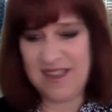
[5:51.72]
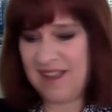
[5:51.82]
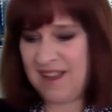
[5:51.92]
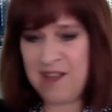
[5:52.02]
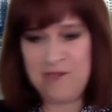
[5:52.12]

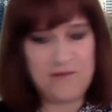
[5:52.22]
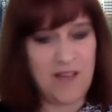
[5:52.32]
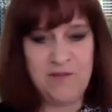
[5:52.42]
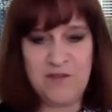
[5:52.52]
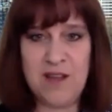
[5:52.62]
I've
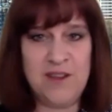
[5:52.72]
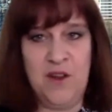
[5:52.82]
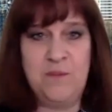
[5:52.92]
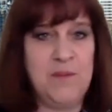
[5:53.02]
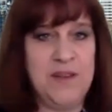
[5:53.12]

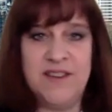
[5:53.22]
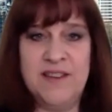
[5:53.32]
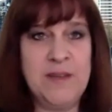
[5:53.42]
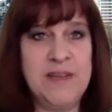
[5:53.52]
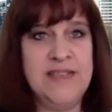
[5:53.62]
been
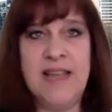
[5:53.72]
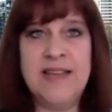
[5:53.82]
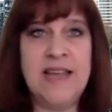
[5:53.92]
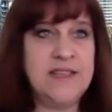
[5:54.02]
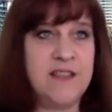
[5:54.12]
in
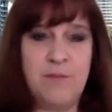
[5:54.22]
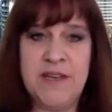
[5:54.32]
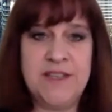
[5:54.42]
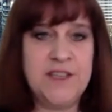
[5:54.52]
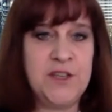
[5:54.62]
dead ends. I've
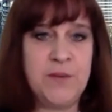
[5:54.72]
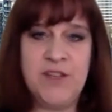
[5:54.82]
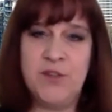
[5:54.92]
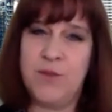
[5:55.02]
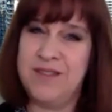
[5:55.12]
been in
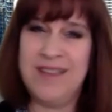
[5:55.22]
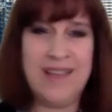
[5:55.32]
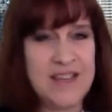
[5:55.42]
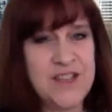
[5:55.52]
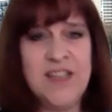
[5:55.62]
situations where you think
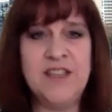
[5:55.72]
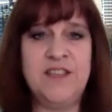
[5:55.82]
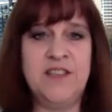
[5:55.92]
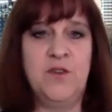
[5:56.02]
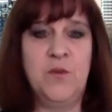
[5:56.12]
actually
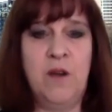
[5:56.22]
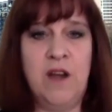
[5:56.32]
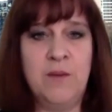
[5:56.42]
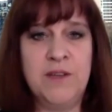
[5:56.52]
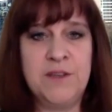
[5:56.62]
this is not where
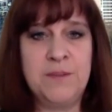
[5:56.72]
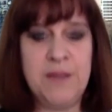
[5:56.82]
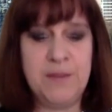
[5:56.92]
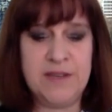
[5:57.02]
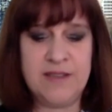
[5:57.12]
I want to
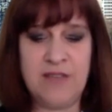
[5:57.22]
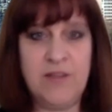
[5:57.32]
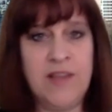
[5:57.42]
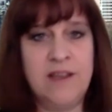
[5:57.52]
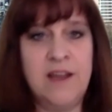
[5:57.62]
be, but it's
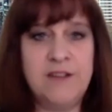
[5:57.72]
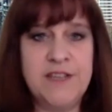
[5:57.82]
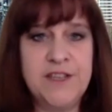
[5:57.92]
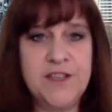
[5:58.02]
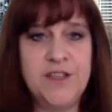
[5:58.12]
having that
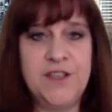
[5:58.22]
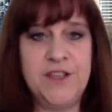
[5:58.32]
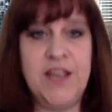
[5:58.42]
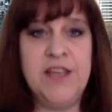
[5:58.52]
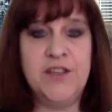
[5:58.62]
courage to
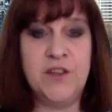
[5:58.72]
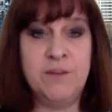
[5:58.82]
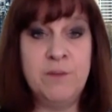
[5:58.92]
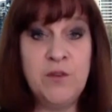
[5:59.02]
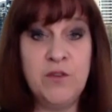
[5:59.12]
change
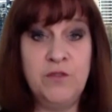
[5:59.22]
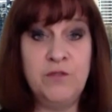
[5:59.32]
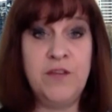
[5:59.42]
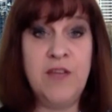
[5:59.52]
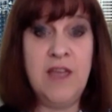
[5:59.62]
and move,
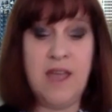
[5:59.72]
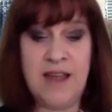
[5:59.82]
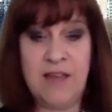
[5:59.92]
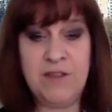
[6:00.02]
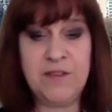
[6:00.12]

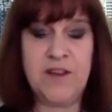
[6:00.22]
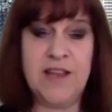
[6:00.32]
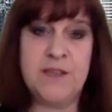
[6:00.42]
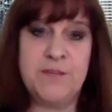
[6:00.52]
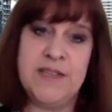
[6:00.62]
and having the
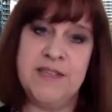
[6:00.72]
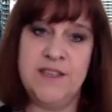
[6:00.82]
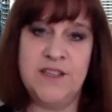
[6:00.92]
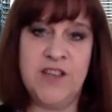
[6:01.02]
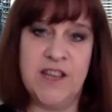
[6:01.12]

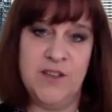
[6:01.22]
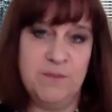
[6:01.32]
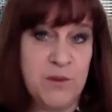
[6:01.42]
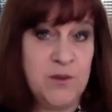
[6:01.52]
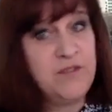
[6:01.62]
flexibility to change
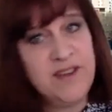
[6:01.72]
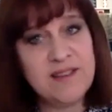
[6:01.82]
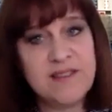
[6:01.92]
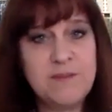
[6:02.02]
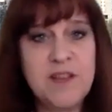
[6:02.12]
and move. And
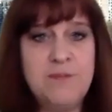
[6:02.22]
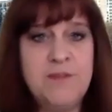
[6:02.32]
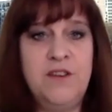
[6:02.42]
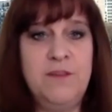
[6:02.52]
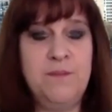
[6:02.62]
yeah,
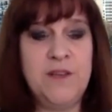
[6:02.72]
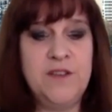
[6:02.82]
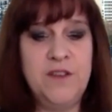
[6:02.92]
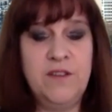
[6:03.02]
sometimes the only person